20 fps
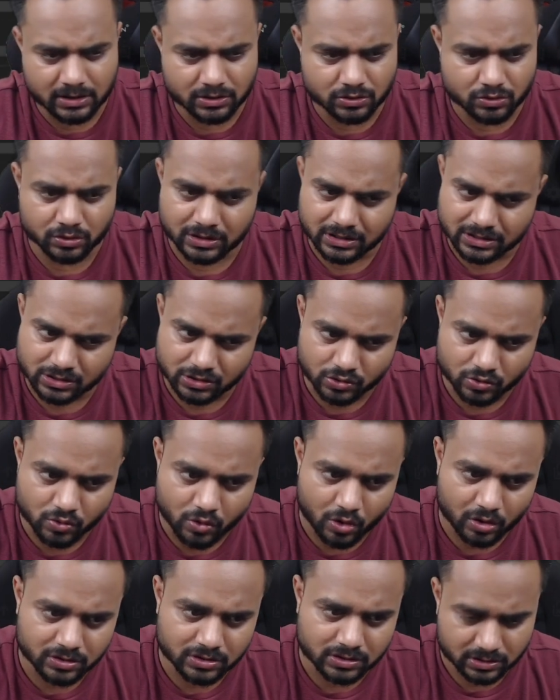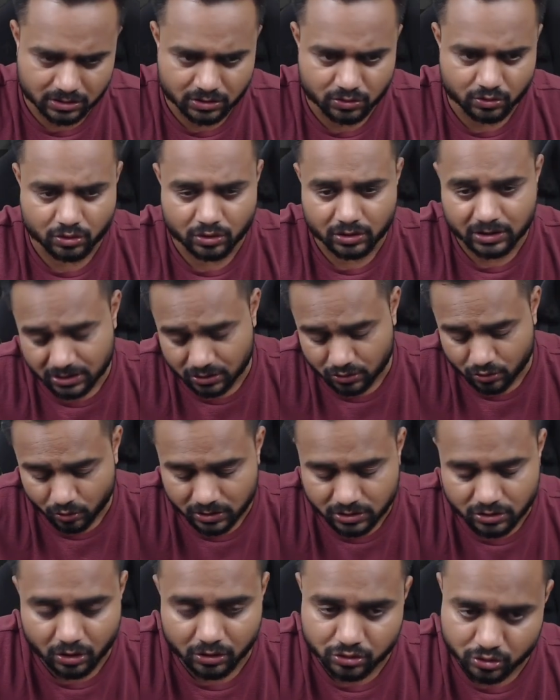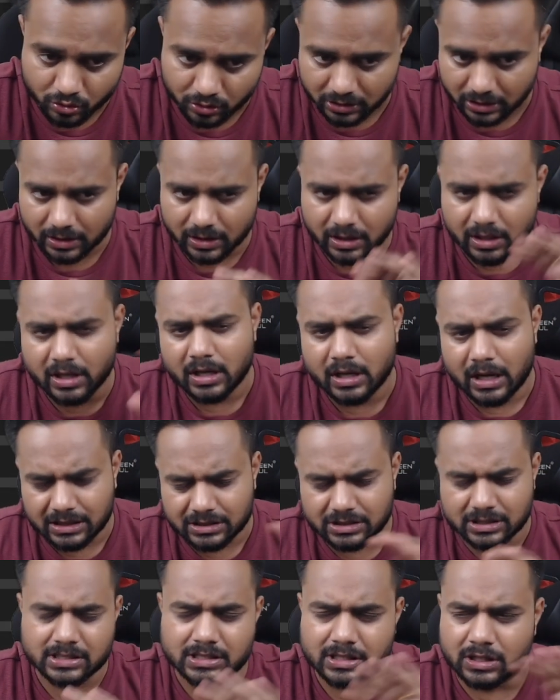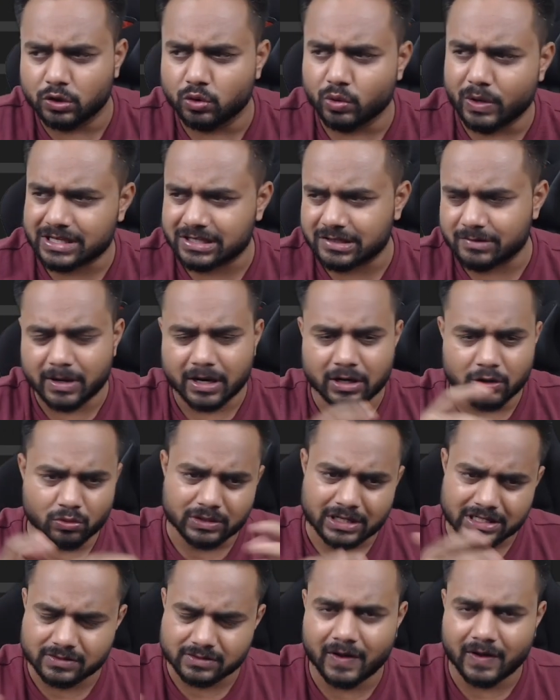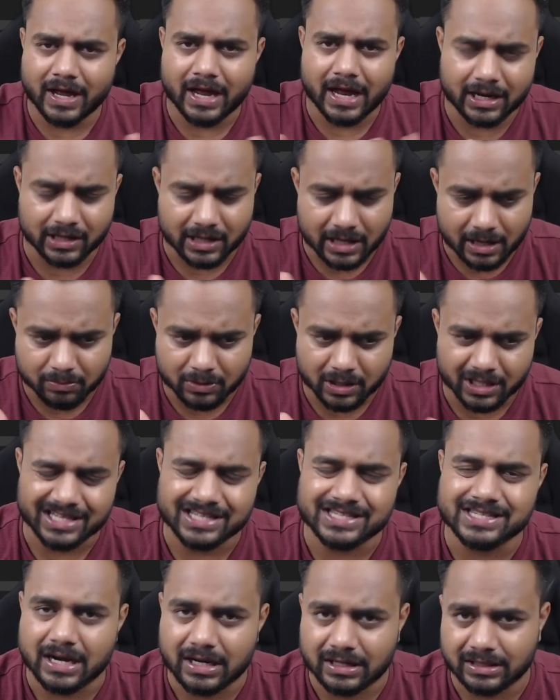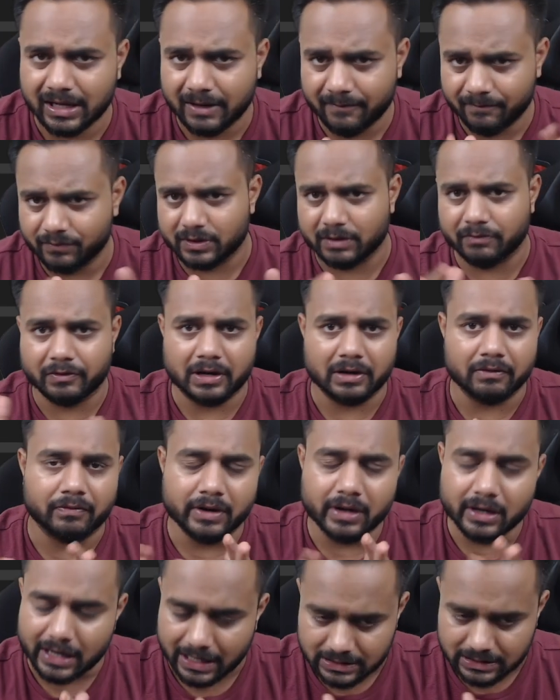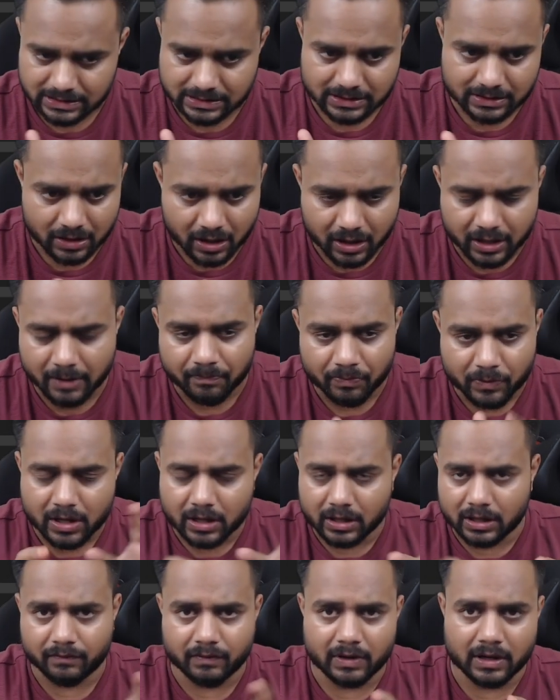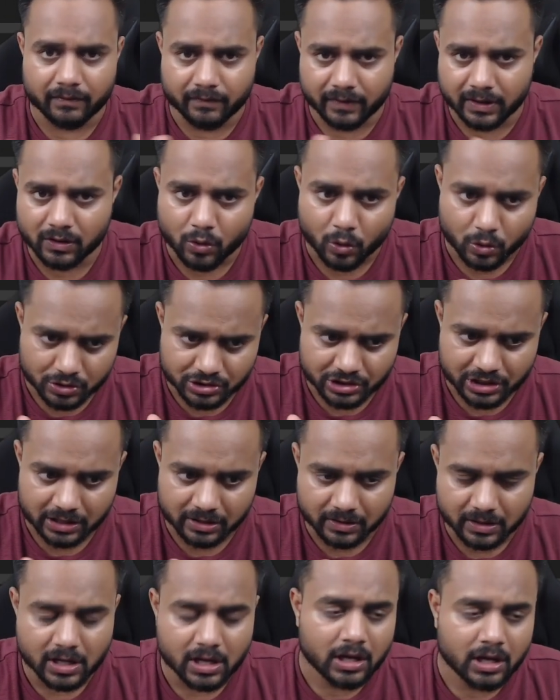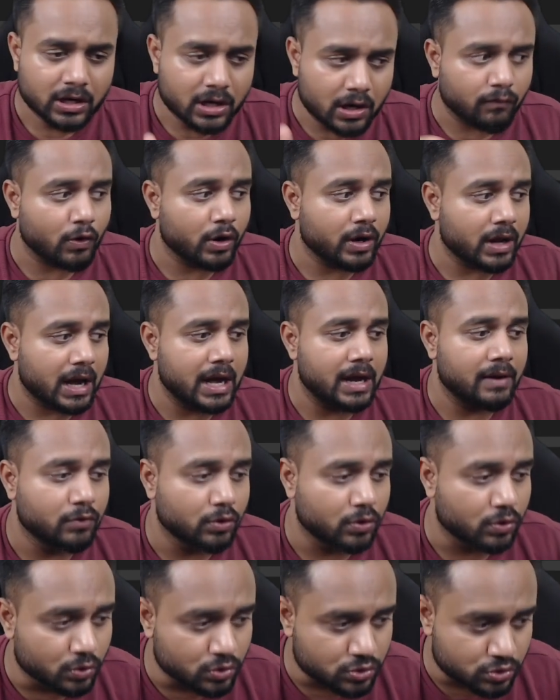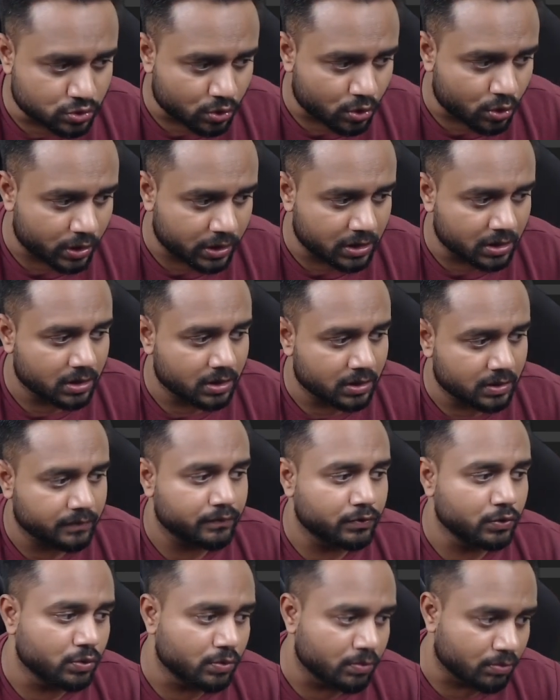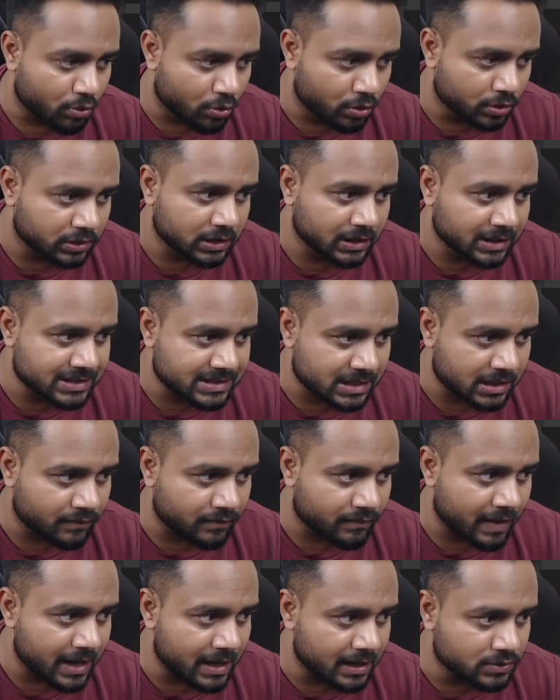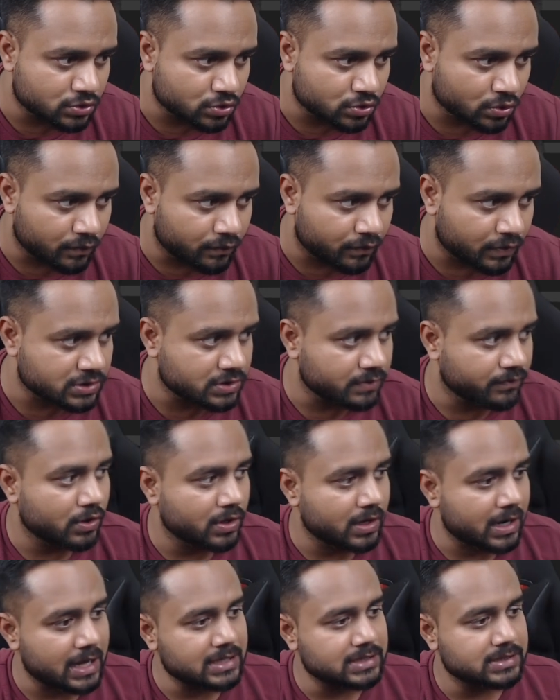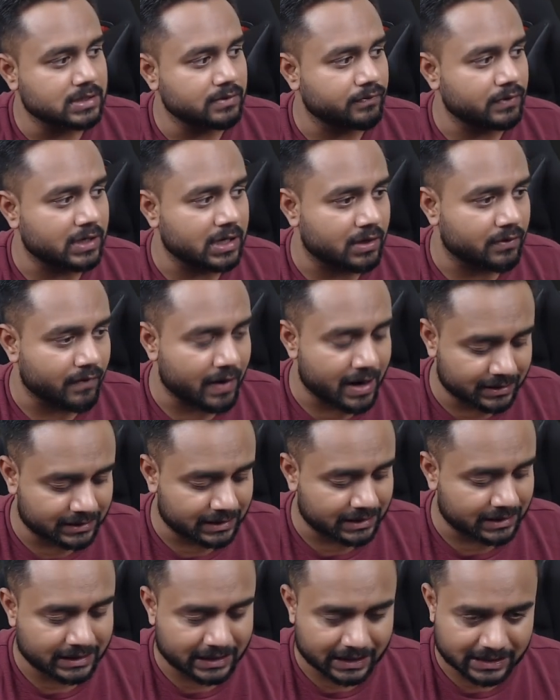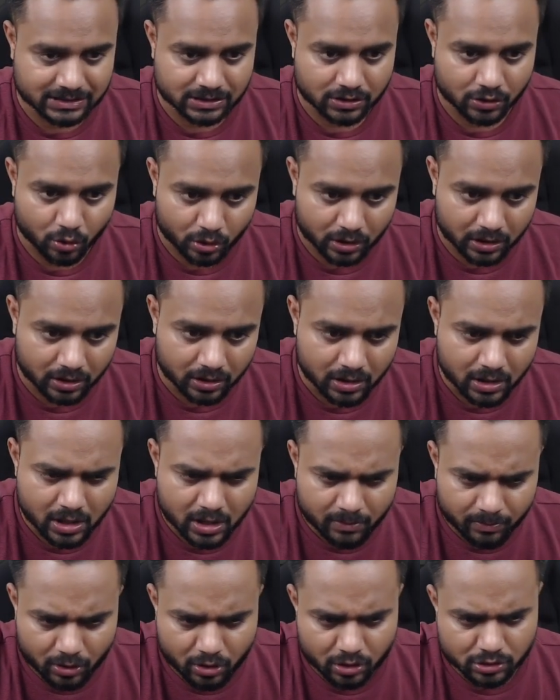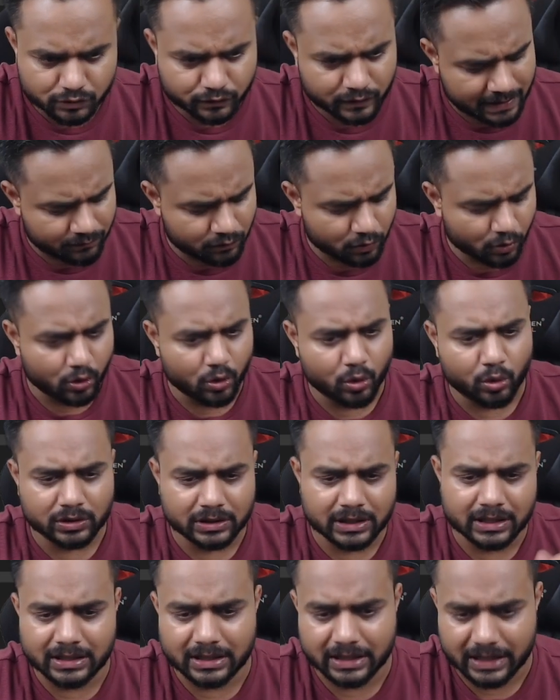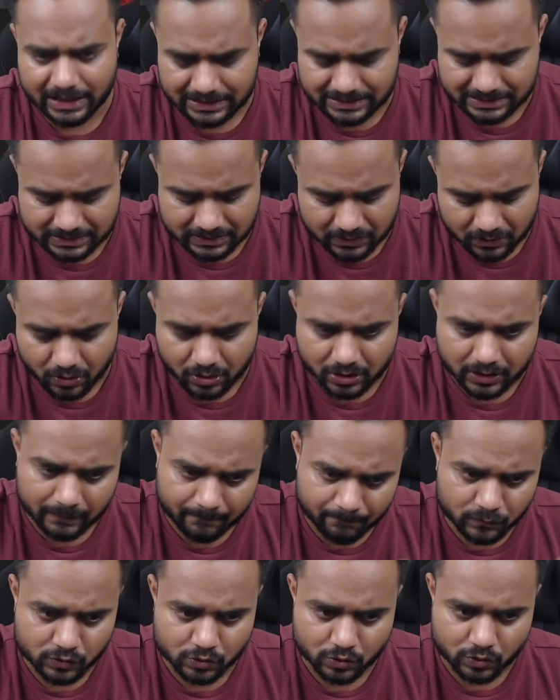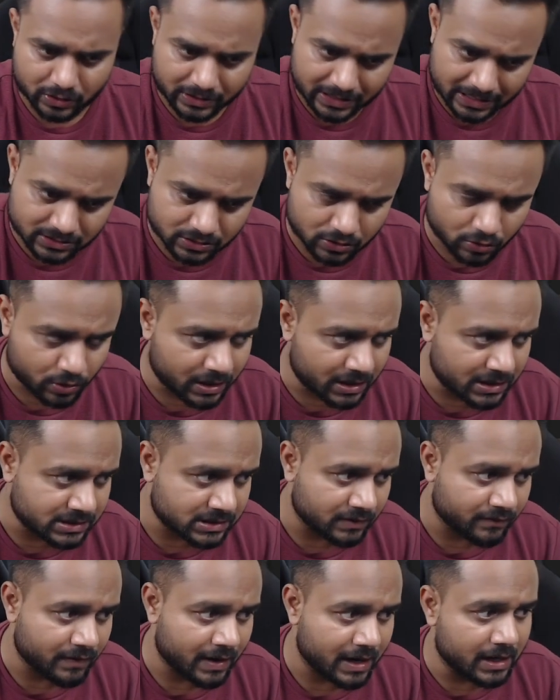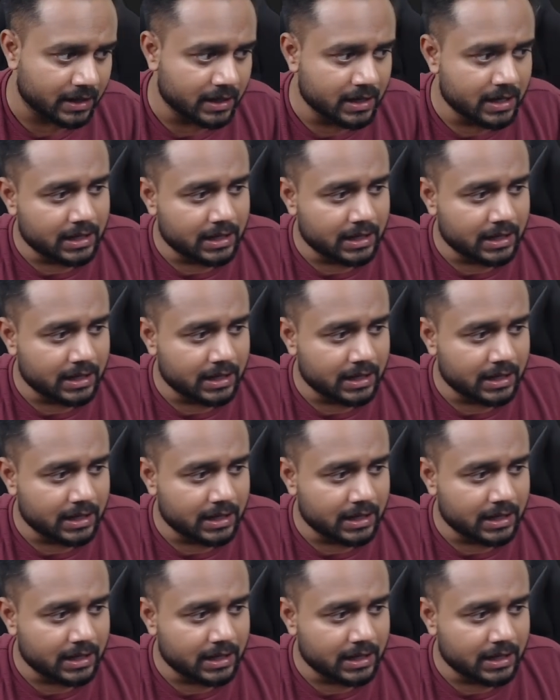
So this two is also there. I just need to explain you, that's why I kept it inside the different lines. Okay, different code shell. Now what I have to do, so here few more things is required. So first of all guys, we required the text loader, because we have to load the text. Okay, so text loader is required.